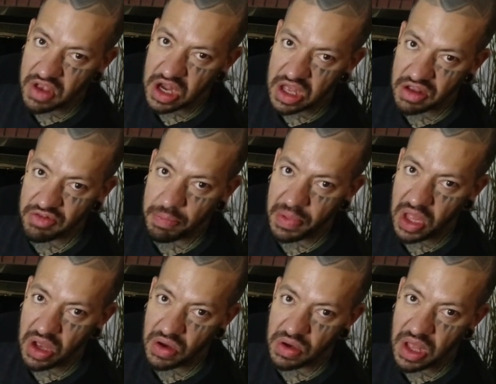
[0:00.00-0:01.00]
gonna
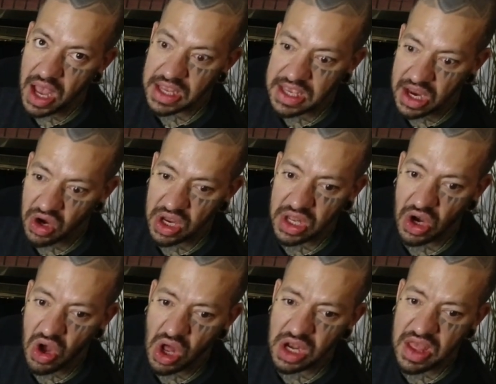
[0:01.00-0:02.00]
explode. I carry it
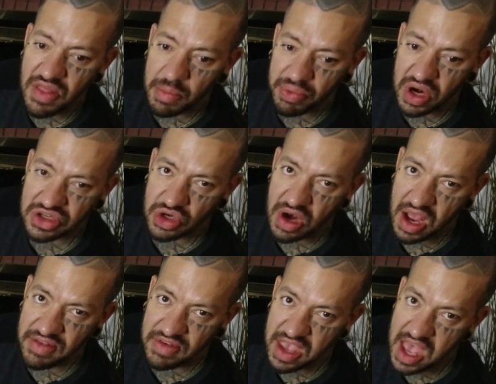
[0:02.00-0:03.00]
on in the
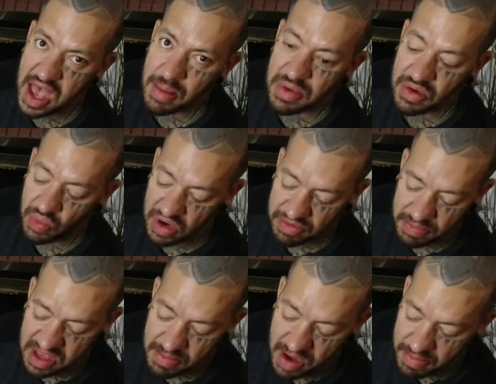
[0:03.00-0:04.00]
pressurized cabin with
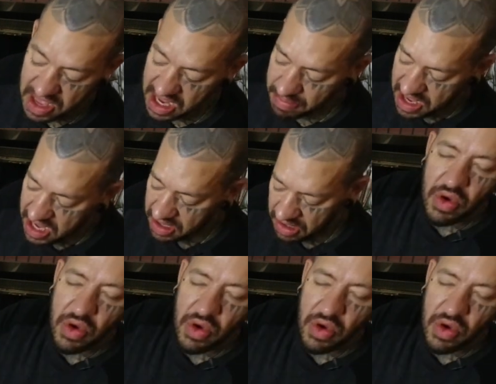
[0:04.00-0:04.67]
me in my backpack.